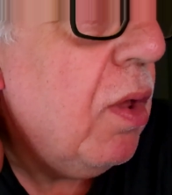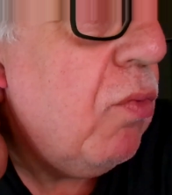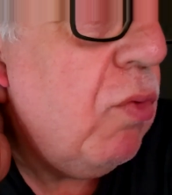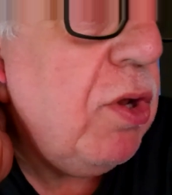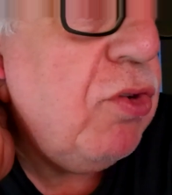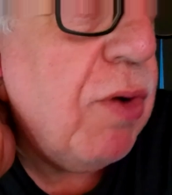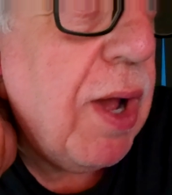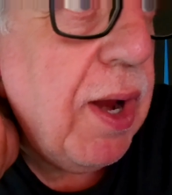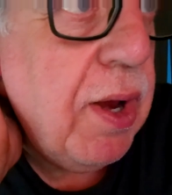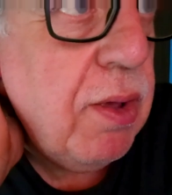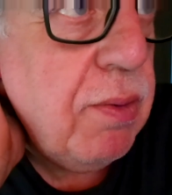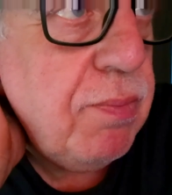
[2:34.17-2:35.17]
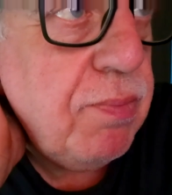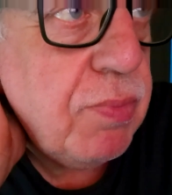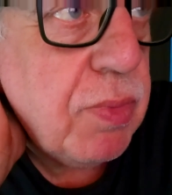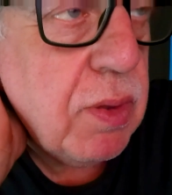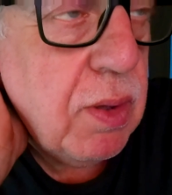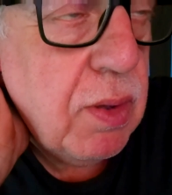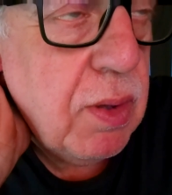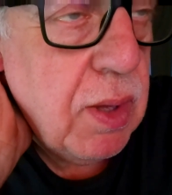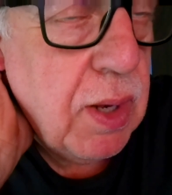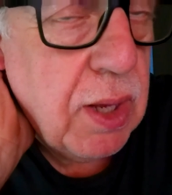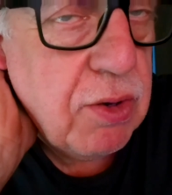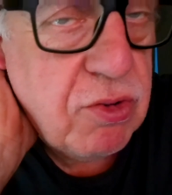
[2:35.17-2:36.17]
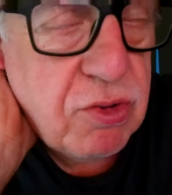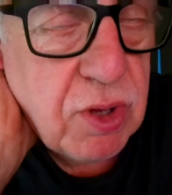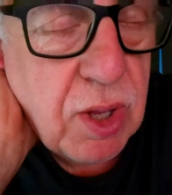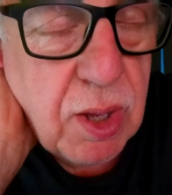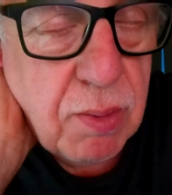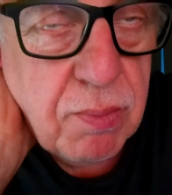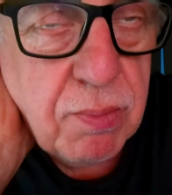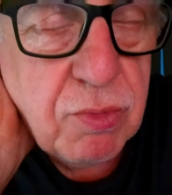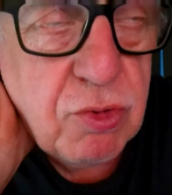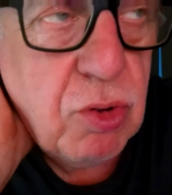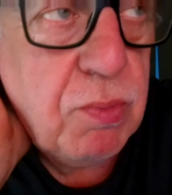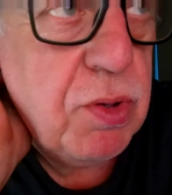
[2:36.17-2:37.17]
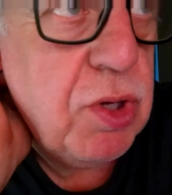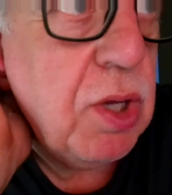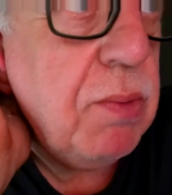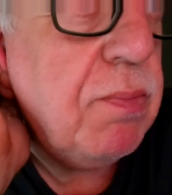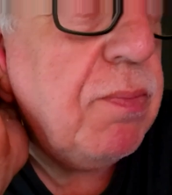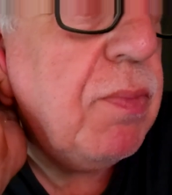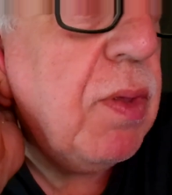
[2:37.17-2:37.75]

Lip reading: Ridge Rider, that's super cheap,